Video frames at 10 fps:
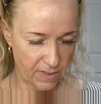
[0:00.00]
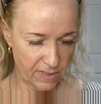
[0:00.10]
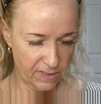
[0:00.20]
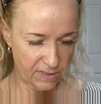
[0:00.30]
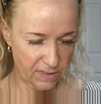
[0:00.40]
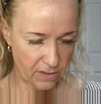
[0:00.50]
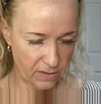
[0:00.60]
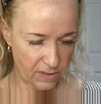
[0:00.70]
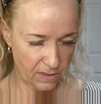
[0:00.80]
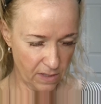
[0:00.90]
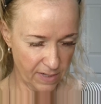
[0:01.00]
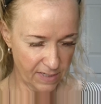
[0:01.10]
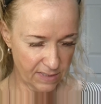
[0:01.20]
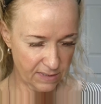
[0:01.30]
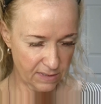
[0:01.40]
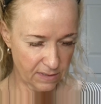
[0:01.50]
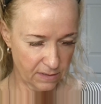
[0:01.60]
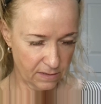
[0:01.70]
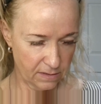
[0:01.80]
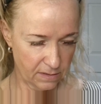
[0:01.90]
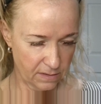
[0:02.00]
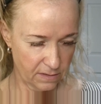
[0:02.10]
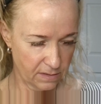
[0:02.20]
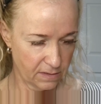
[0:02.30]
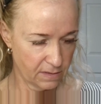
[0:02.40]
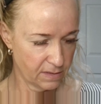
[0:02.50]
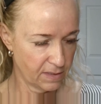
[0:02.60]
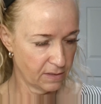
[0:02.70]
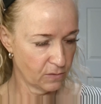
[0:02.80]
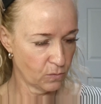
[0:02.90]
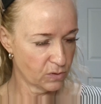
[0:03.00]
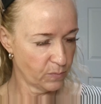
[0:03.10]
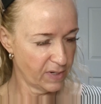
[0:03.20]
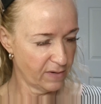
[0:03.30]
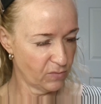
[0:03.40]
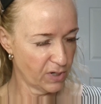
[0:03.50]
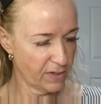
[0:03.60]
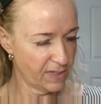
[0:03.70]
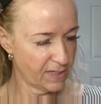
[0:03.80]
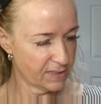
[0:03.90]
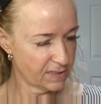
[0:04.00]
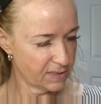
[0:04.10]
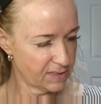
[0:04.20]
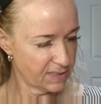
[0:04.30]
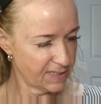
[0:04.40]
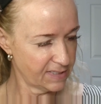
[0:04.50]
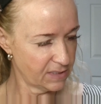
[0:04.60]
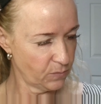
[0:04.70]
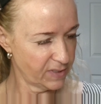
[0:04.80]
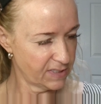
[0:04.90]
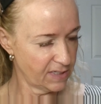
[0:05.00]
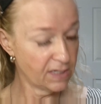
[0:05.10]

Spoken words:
It is not the lightest. Of course, we never know. Yes, it's teensy weensy.